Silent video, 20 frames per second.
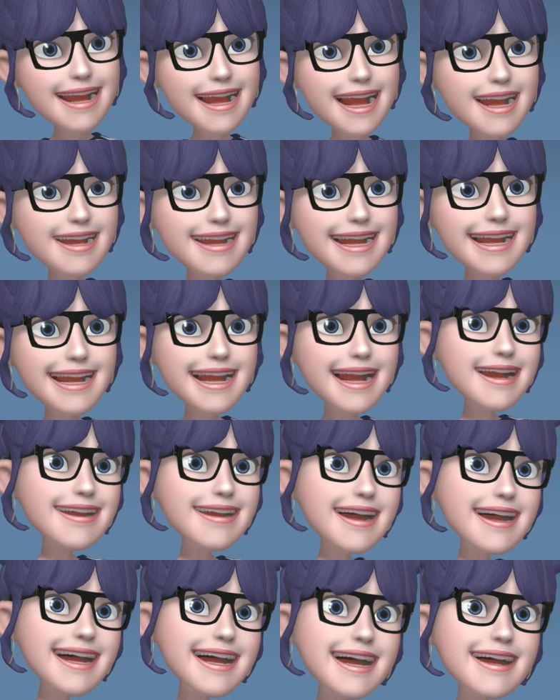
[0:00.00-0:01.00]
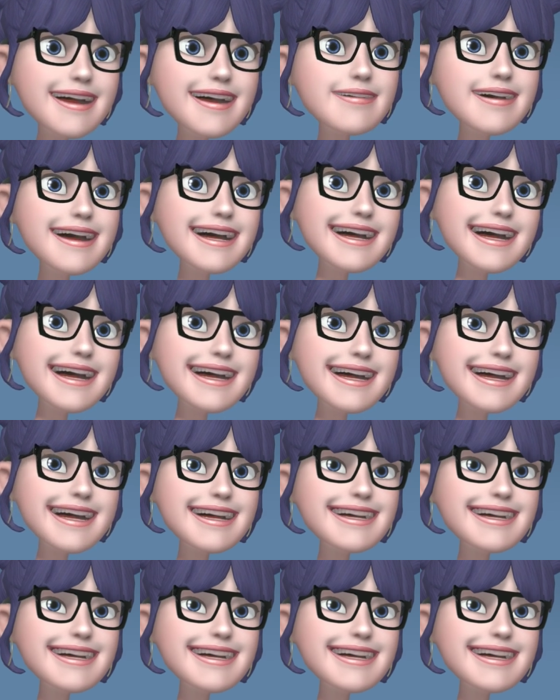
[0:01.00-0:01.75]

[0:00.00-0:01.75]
I'll end this video with my song.